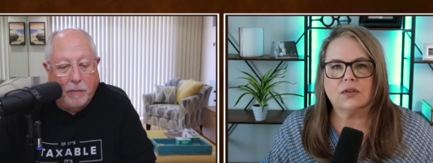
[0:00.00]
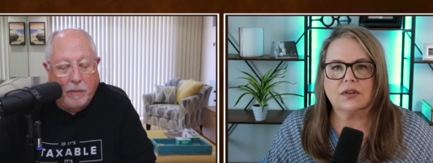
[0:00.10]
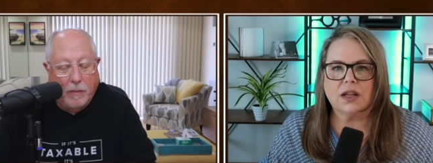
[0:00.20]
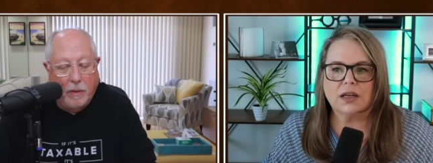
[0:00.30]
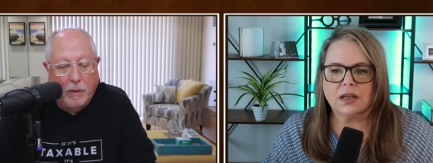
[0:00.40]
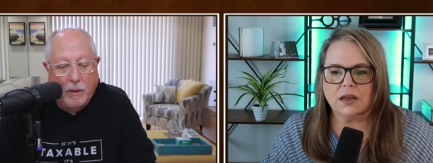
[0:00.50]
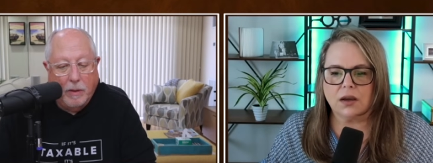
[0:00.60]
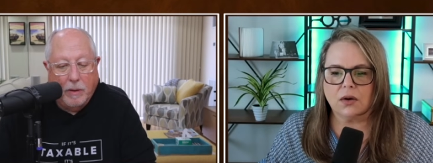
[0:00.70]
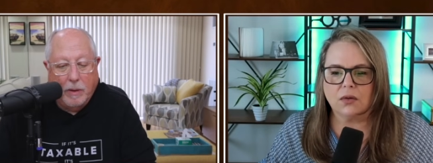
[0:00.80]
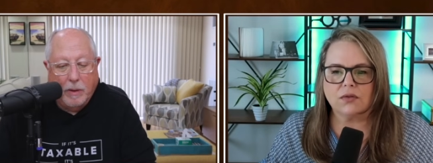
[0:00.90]
Speaker 1: lending
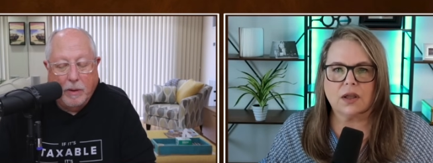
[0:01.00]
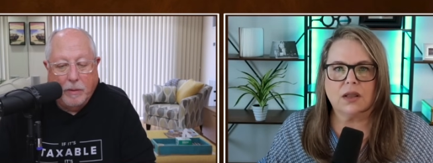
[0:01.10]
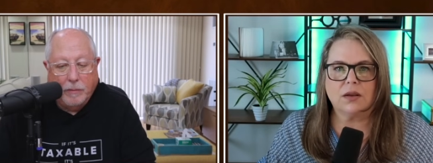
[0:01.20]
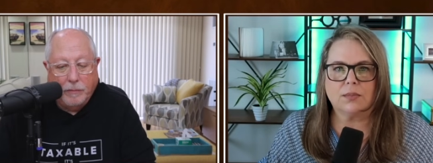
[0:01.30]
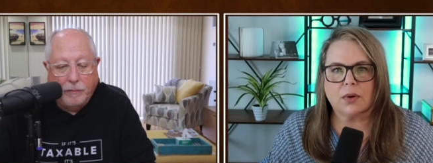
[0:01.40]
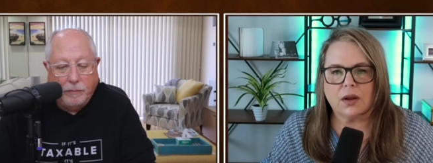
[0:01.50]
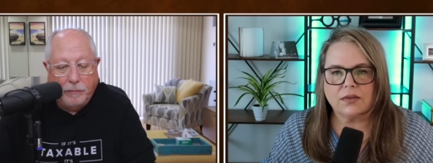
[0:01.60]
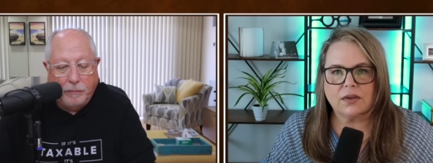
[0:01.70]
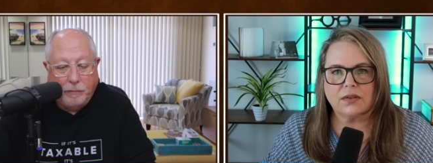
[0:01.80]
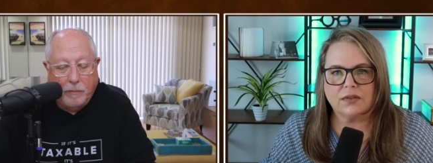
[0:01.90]
goes and the
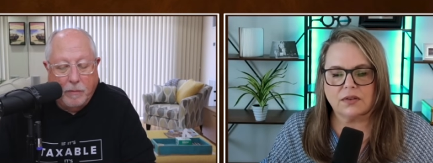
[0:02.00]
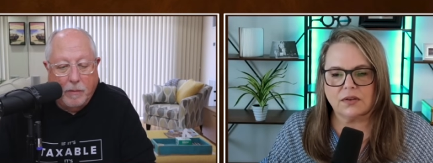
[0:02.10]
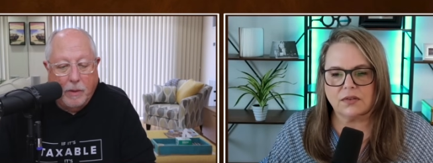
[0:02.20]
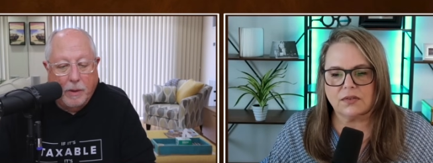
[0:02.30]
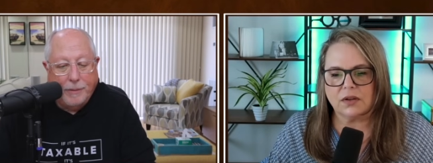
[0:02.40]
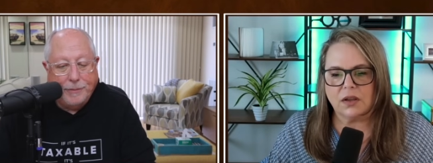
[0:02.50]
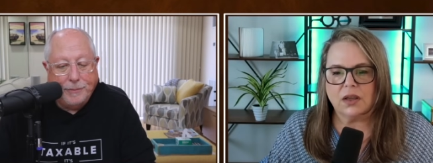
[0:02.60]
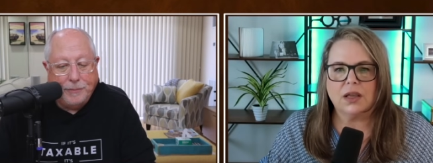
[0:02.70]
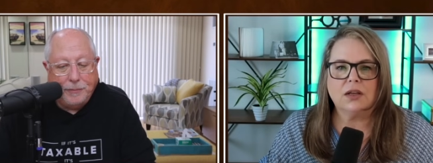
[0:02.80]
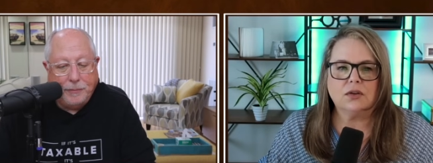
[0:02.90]
processes
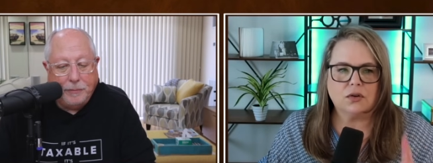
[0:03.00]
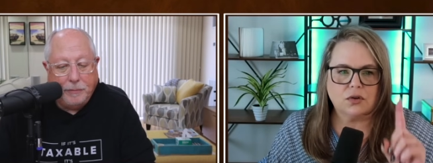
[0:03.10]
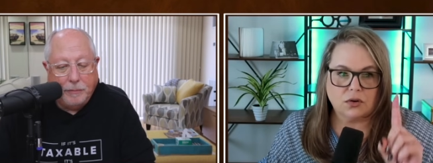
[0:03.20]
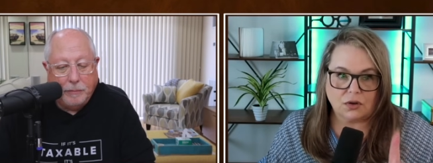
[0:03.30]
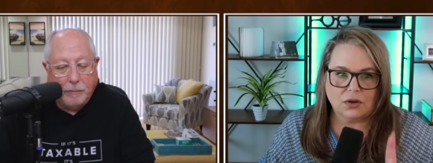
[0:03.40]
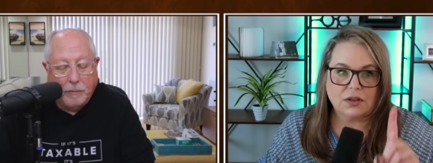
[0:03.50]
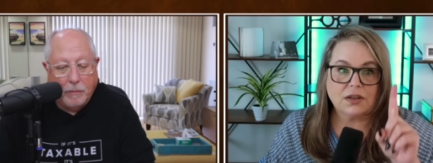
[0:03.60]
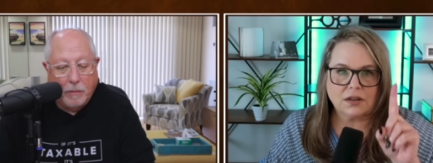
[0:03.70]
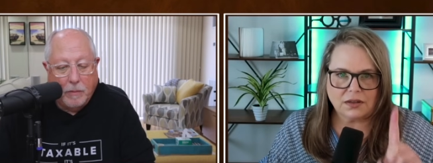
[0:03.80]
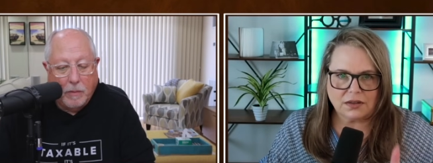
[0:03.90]
in good
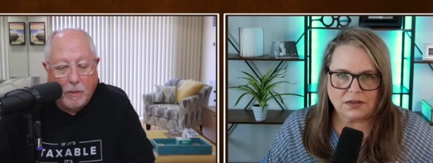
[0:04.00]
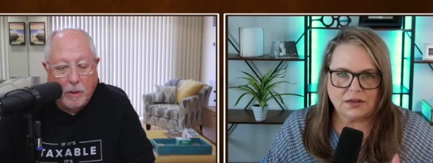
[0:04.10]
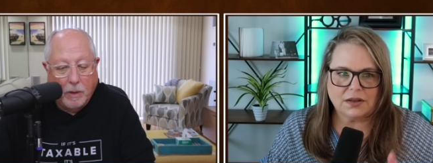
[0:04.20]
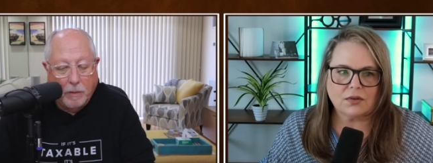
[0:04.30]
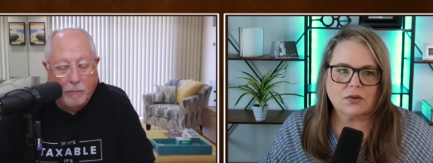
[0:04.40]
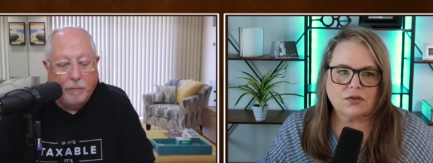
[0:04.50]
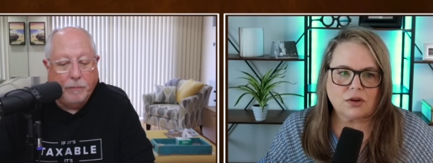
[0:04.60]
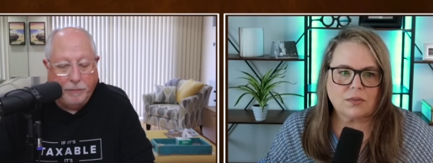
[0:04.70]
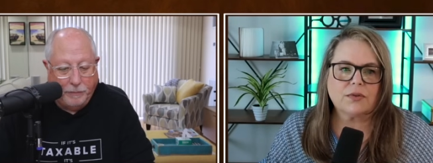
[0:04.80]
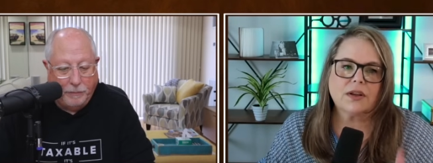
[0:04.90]

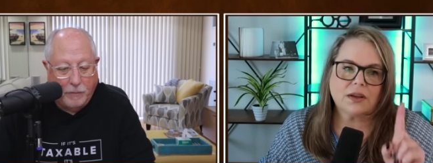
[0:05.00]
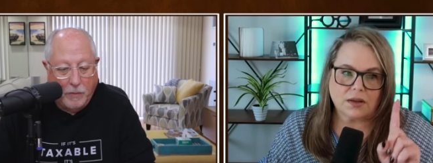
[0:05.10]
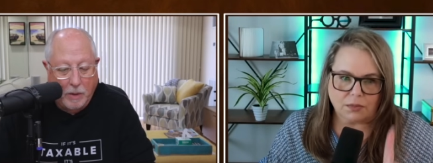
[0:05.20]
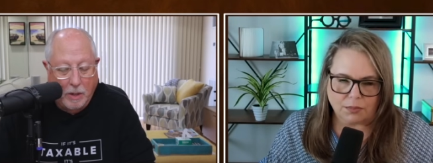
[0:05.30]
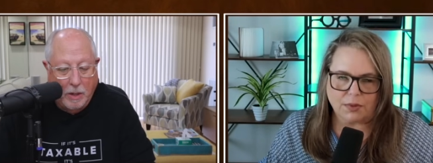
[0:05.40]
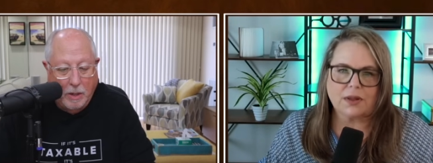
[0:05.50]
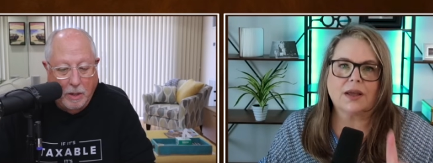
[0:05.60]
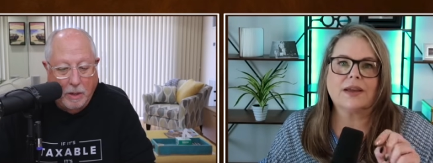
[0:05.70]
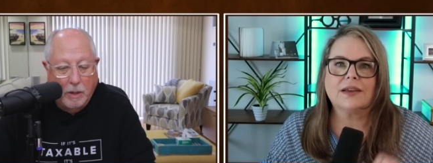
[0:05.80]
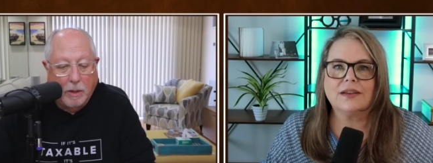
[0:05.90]
dealerships mm-hmm. and
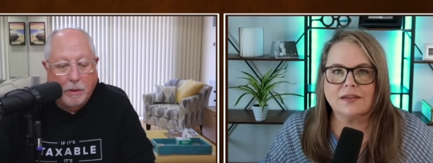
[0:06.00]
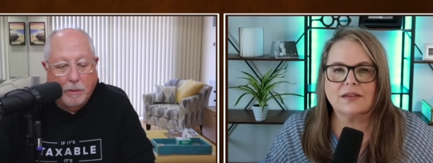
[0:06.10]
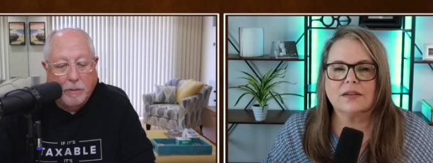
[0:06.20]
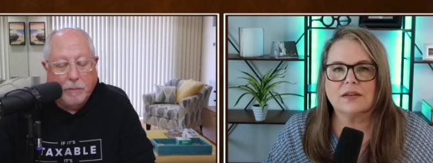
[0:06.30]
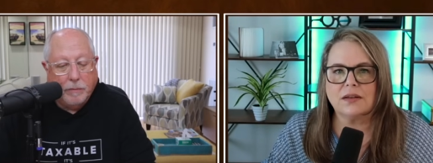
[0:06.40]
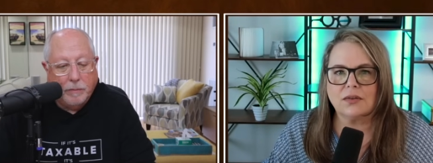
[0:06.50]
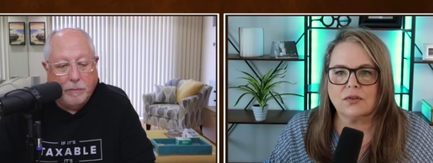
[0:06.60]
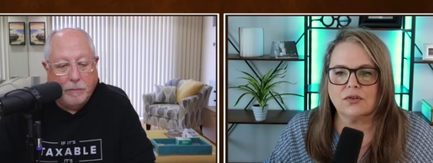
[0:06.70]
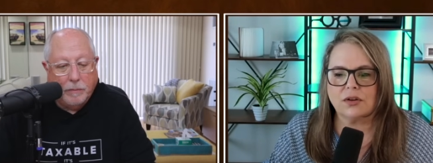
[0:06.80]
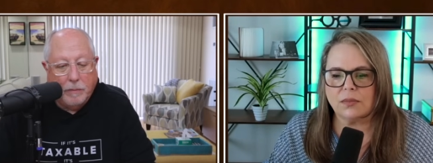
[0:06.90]
compliant
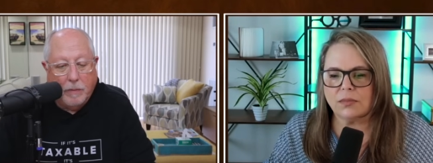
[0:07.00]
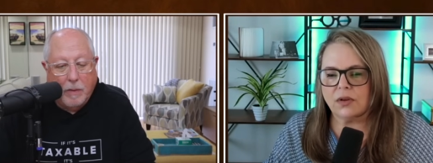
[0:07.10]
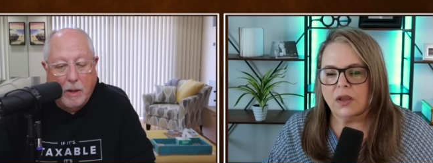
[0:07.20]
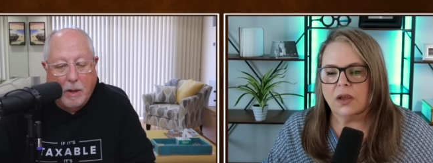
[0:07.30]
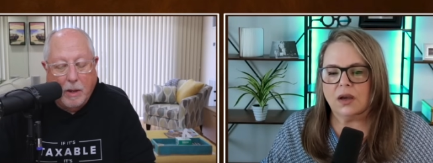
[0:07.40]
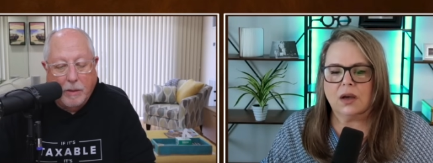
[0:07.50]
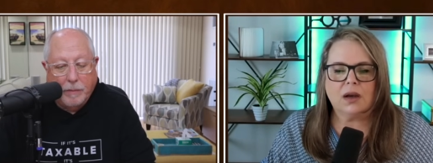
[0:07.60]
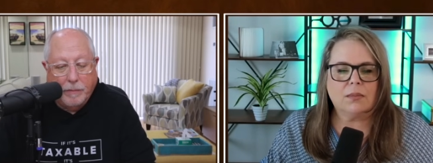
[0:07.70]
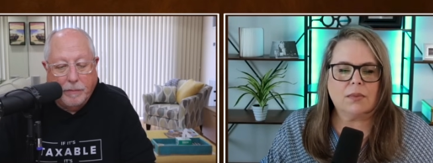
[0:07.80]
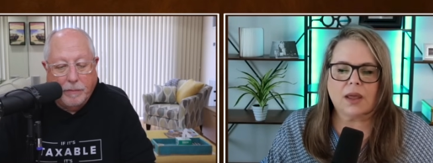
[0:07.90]
dealerships
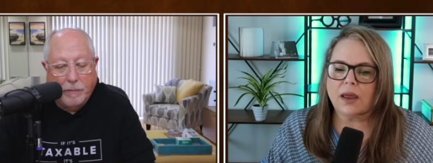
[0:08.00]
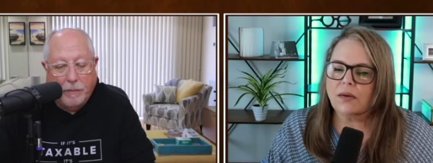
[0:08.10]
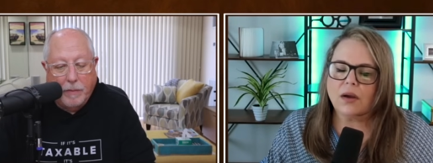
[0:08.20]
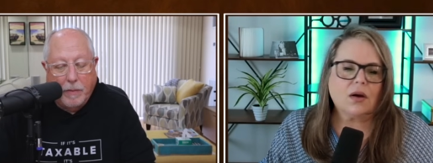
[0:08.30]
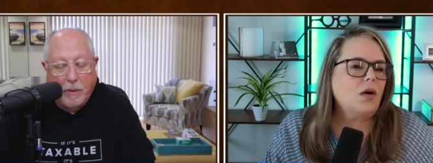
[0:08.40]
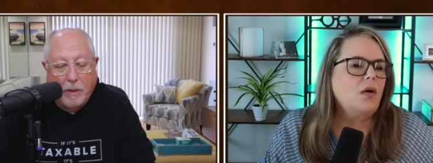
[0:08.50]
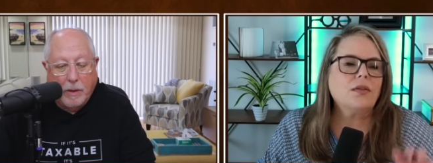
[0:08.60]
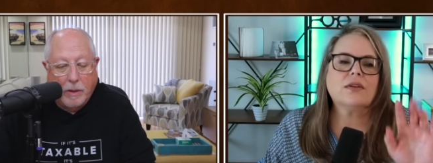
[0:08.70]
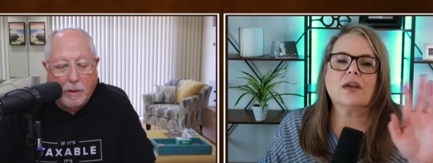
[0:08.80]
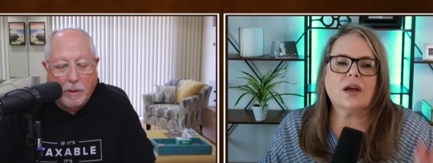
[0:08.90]
um, all
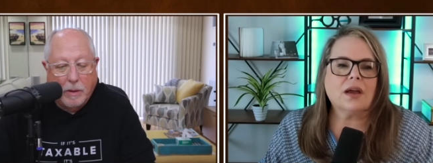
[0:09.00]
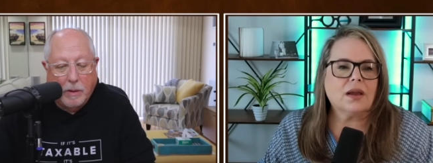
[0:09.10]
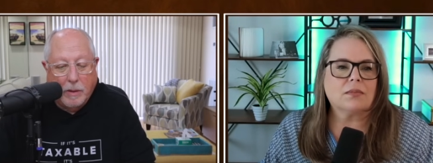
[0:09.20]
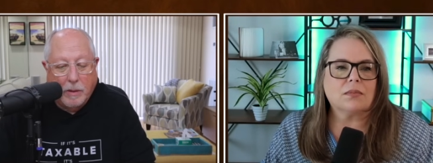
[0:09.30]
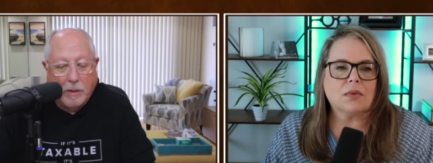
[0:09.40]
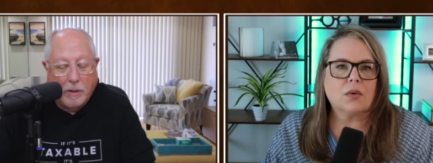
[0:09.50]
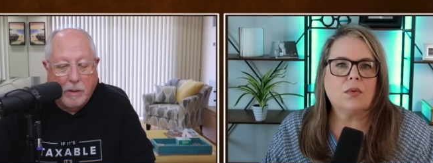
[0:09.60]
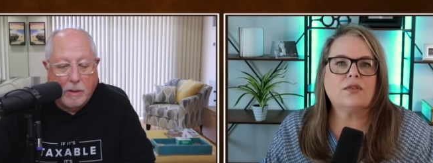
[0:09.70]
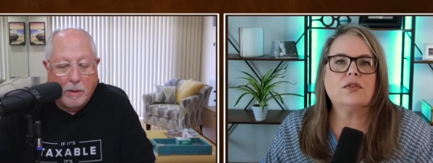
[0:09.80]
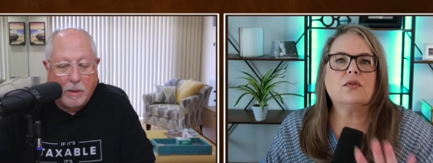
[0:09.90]
the time we
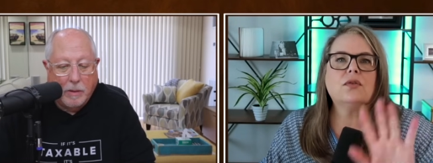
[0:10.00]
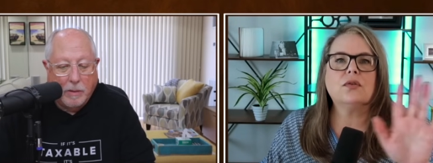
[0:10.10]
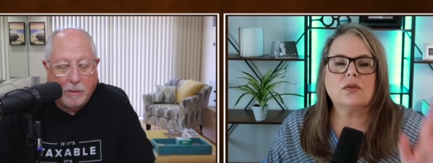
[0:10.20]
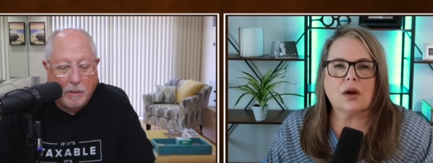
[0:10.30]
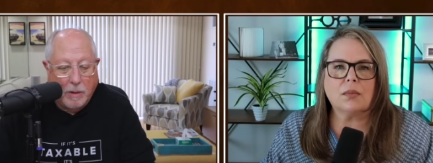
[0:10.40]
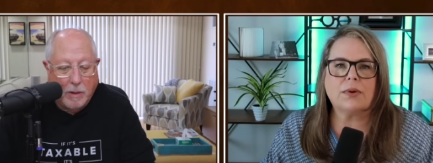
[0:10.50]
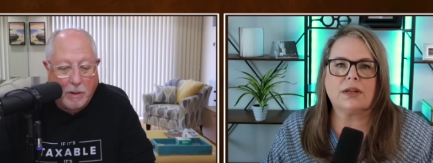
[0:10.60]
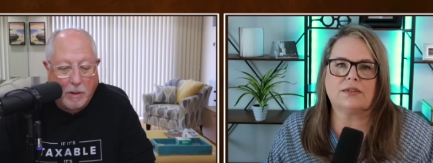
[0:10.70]
see new companies